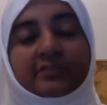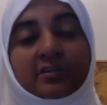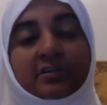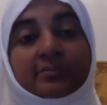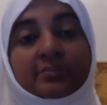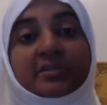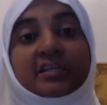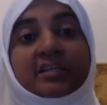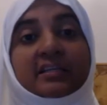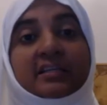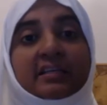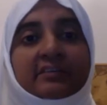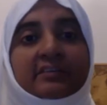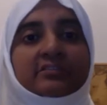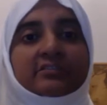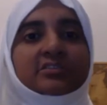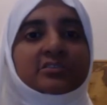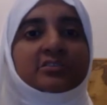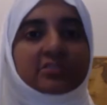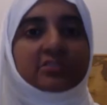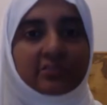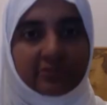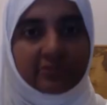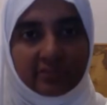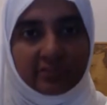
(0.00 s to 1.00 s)
from the
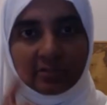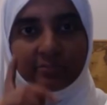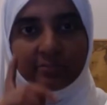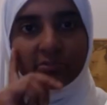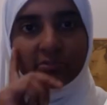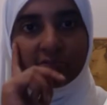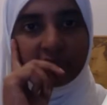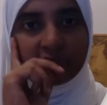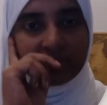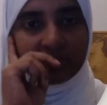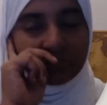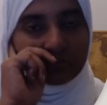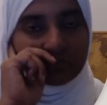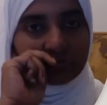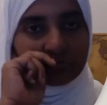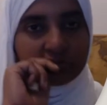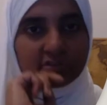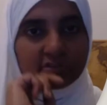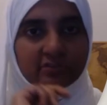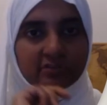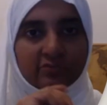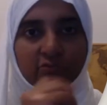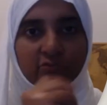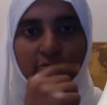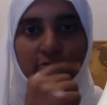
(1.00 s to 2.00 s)
11th of February
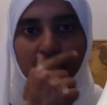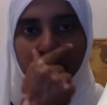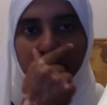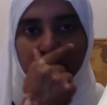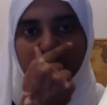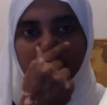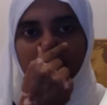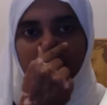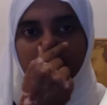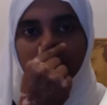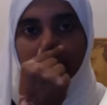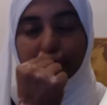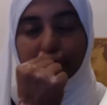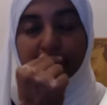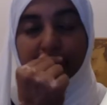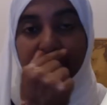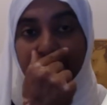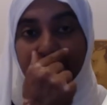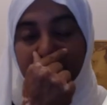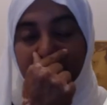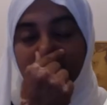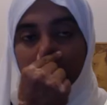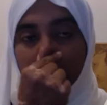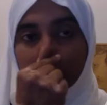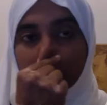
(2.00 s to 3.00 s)
to the 4th of
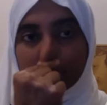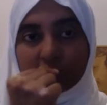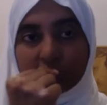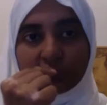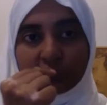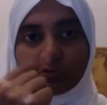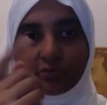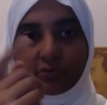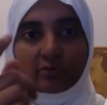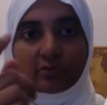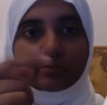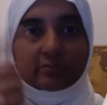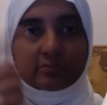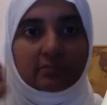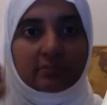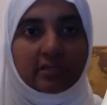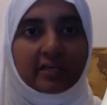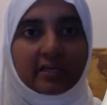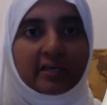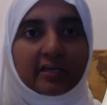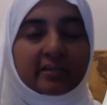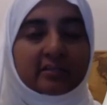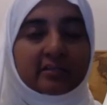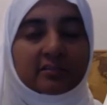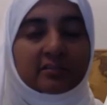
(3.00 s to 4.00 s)
May. So
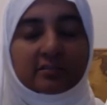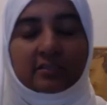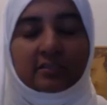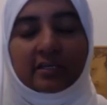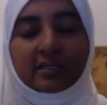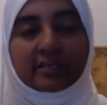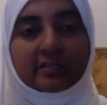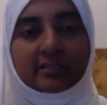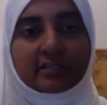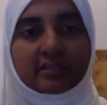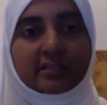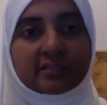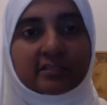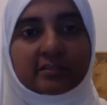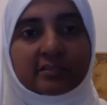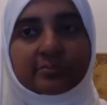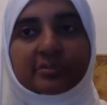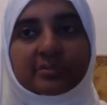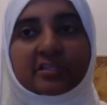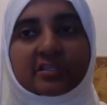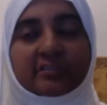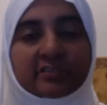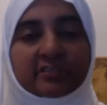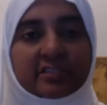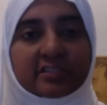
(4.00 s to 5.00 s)
I had an error in the
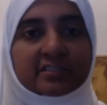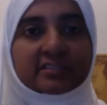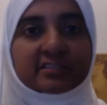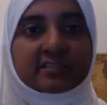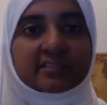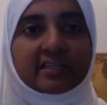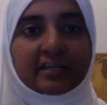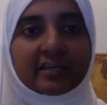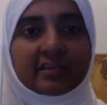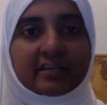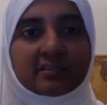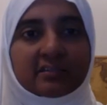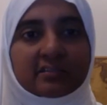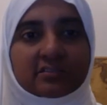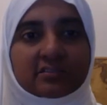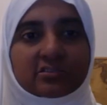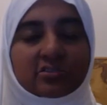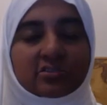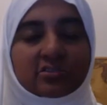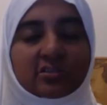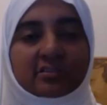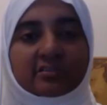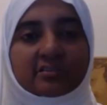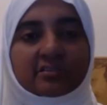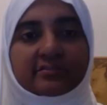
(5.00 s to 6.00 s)
previous slide.
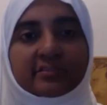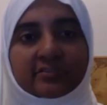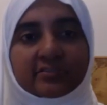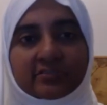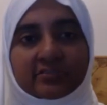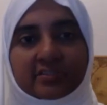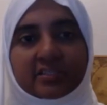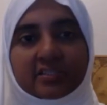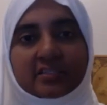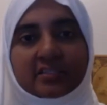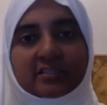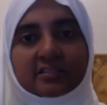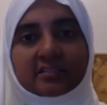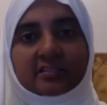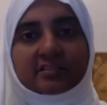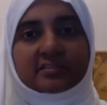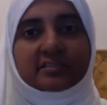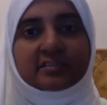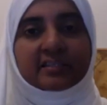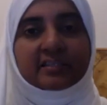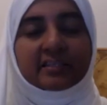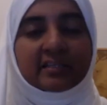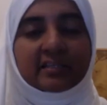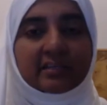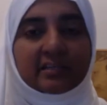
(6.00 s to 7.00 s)
It's not the 15th,
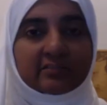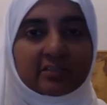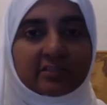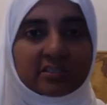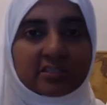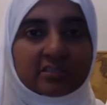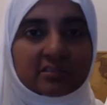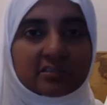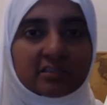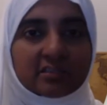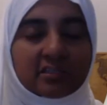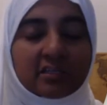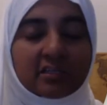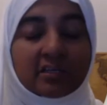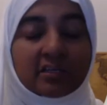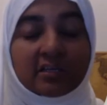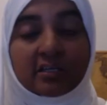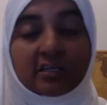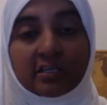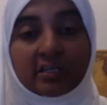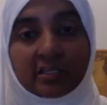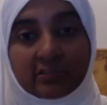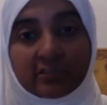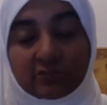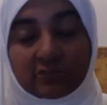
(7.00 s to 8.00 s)
it's the 11th.
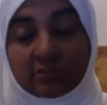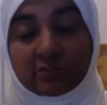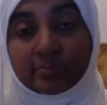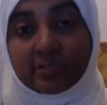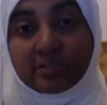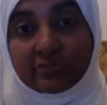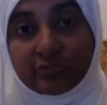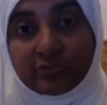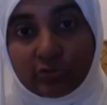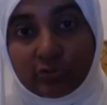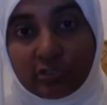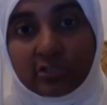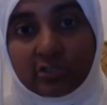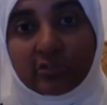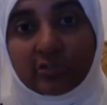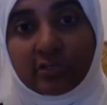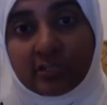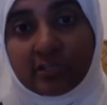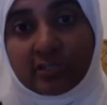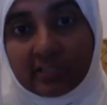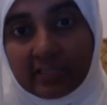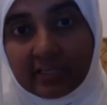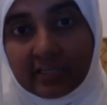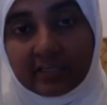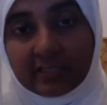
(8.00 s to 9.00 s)
It will be fully
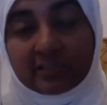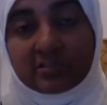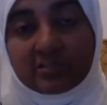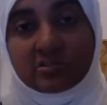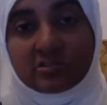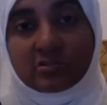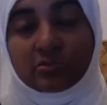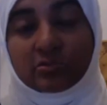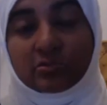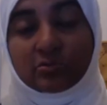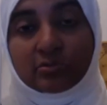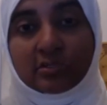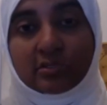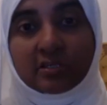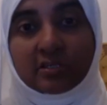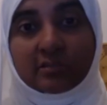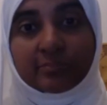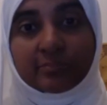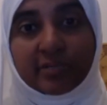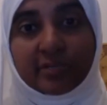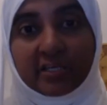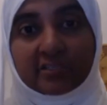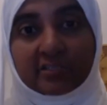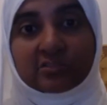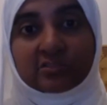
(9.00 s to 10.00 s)
online, so you
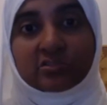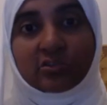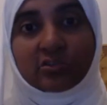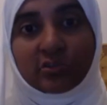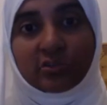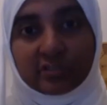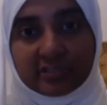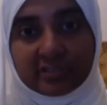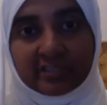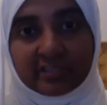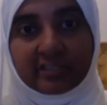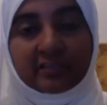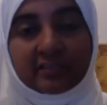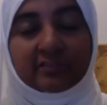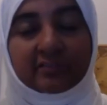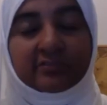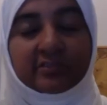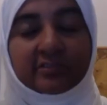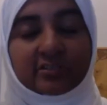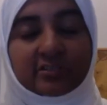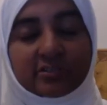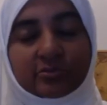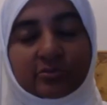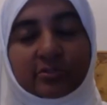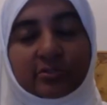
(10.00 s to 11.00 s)
can pace yourself
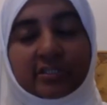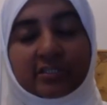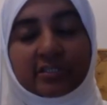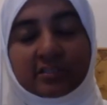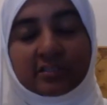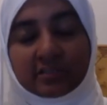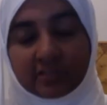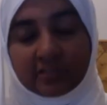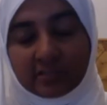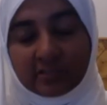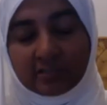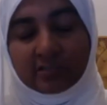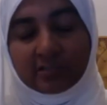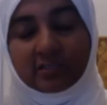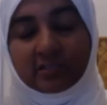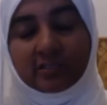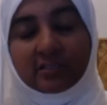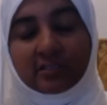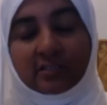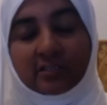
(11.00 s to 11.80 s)
and do it uh,